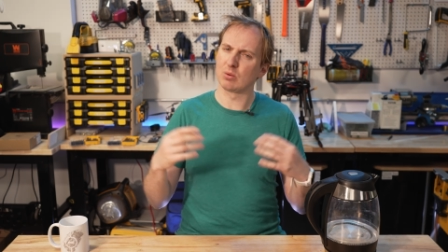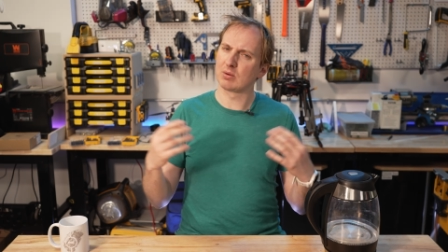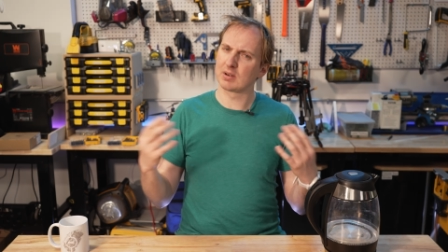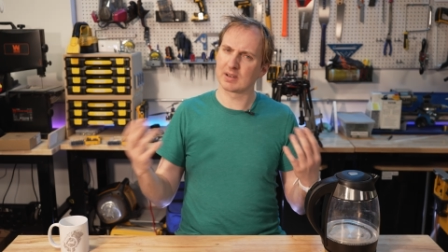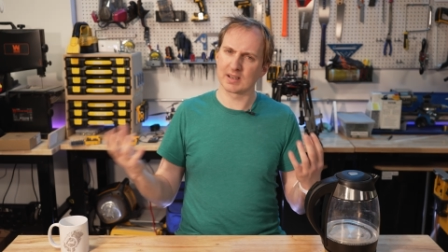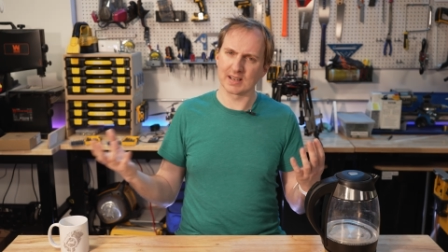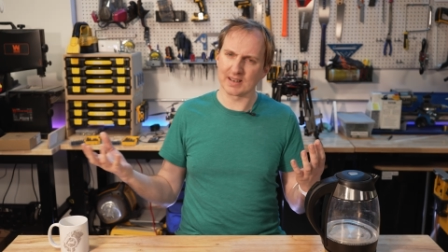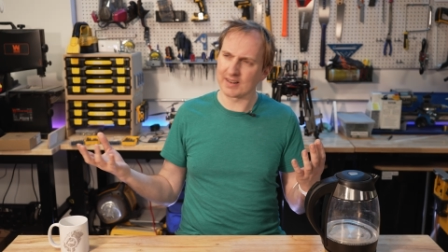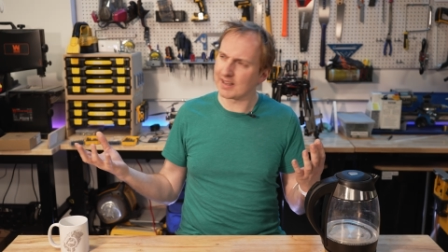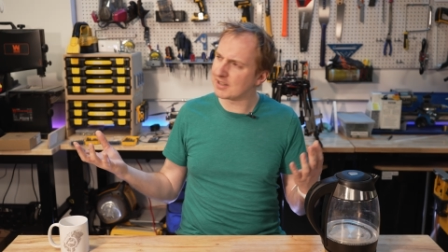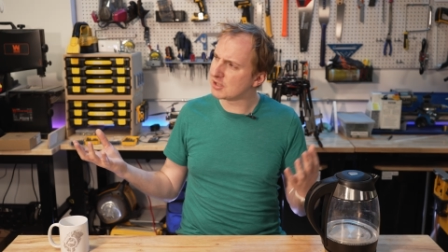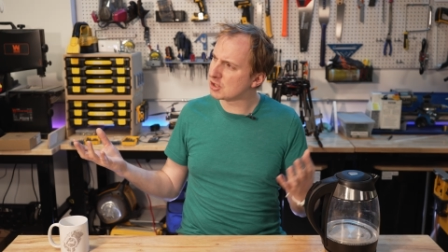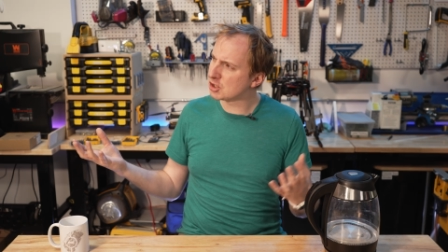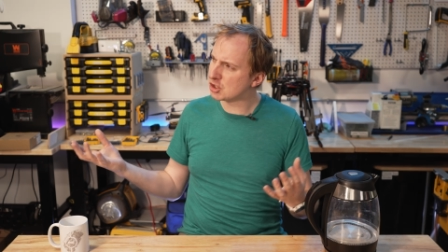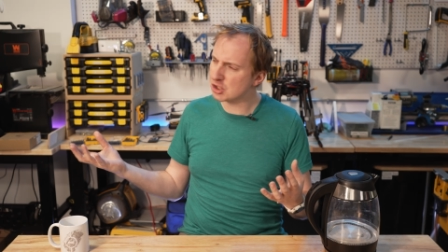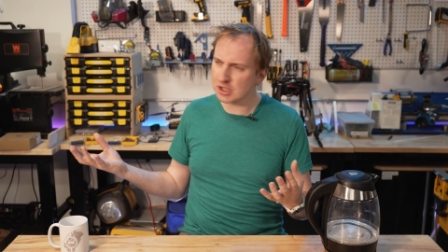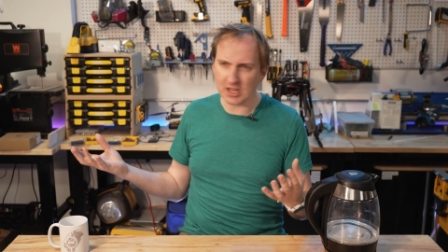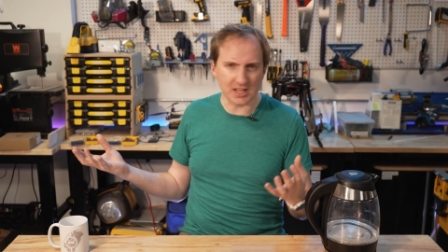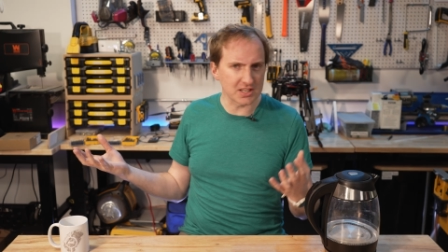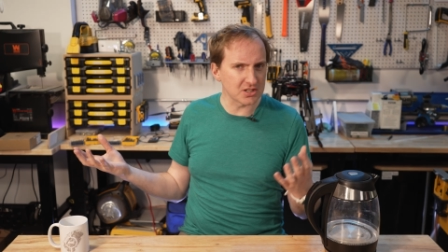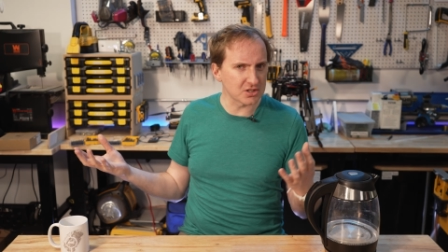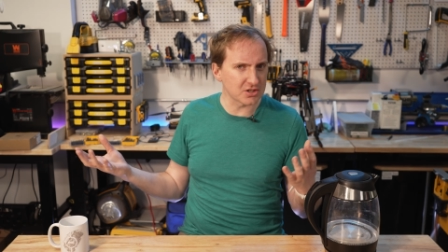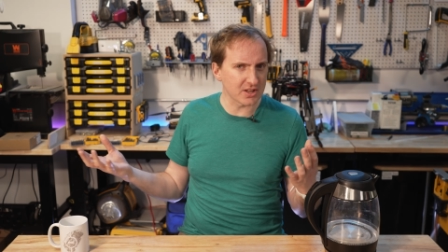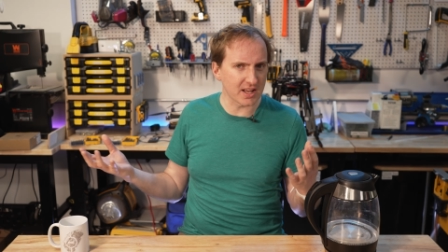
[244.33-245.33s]
Can I
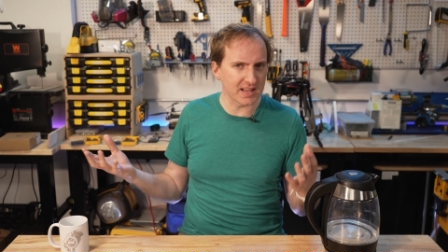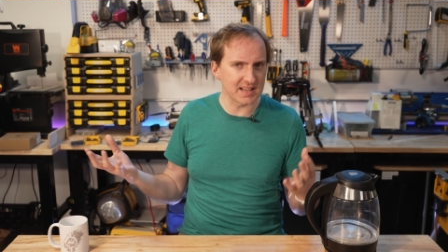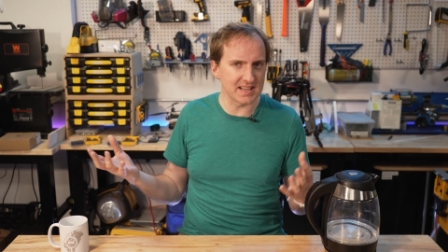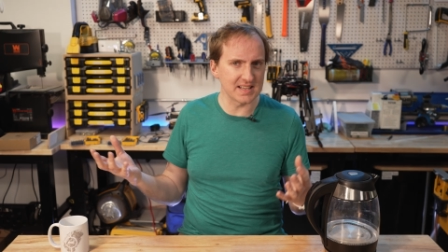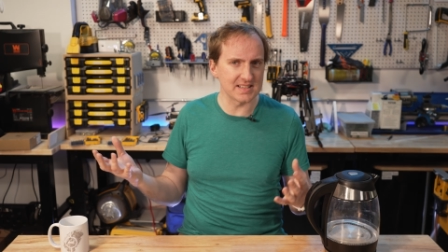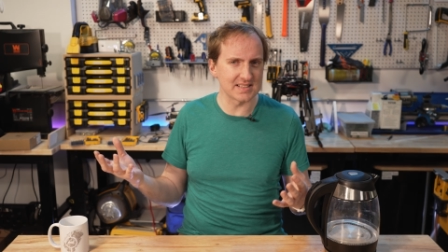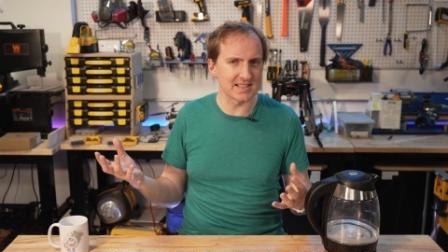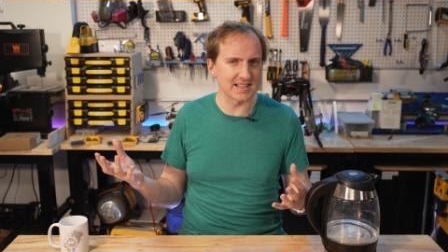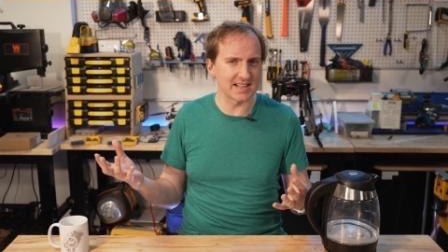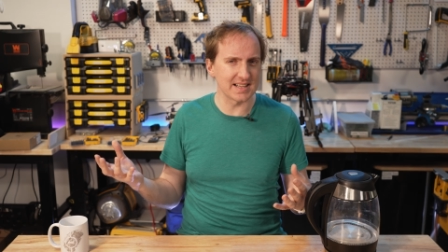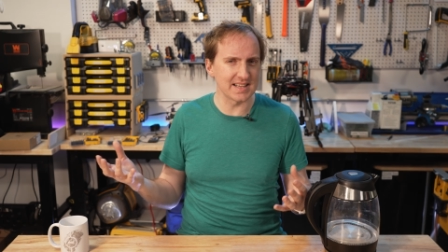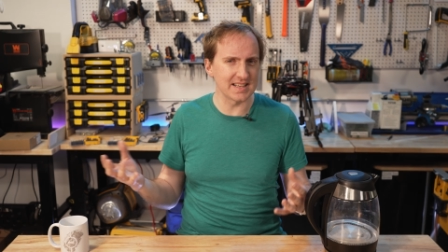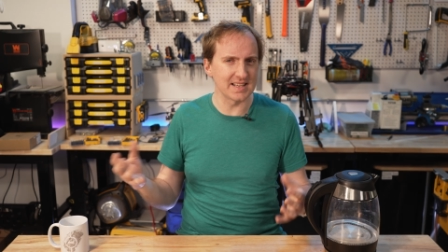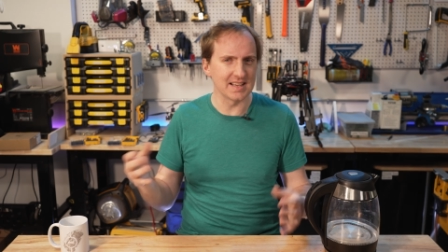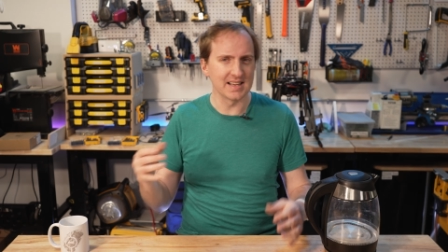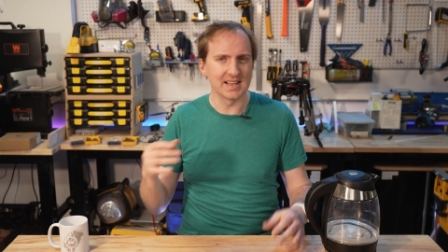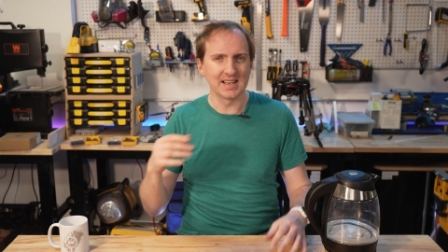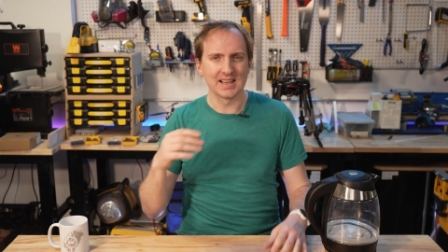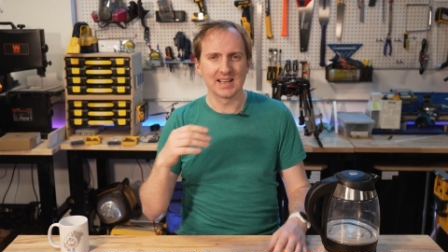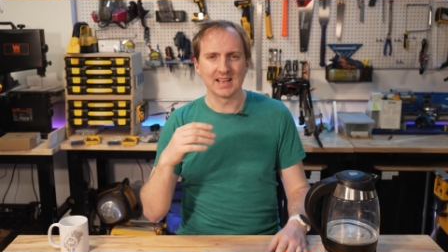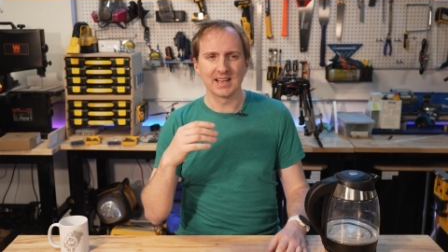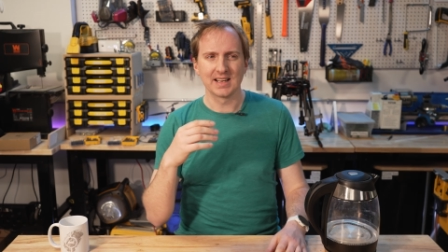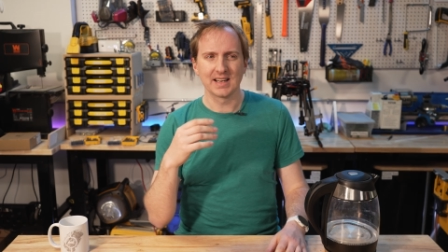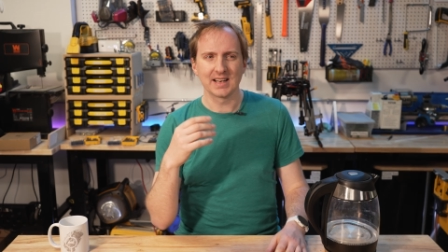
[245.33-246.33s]
change that easily?
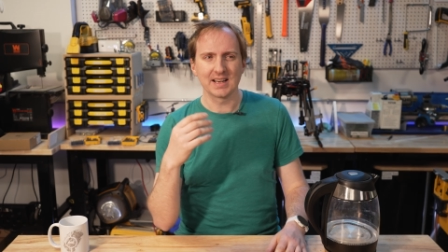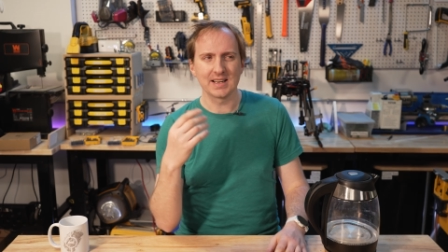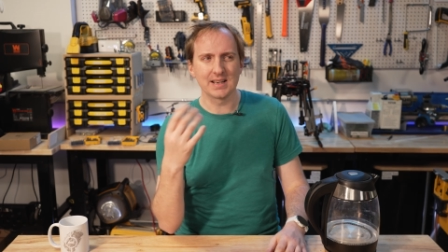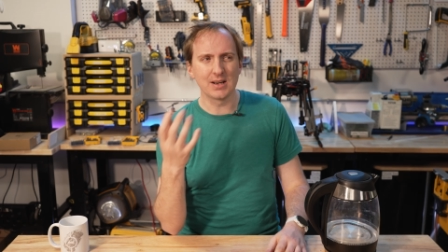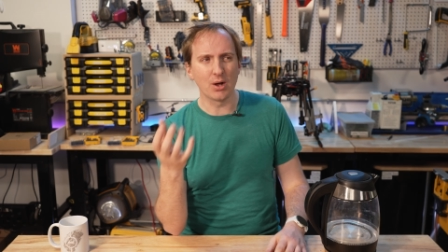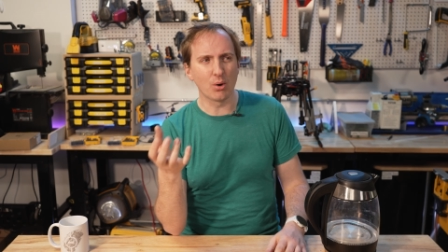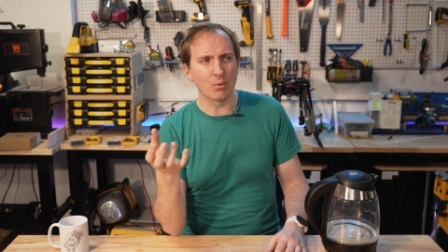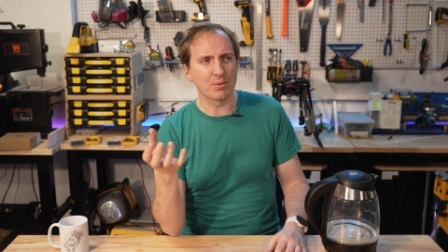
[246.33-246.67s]
Not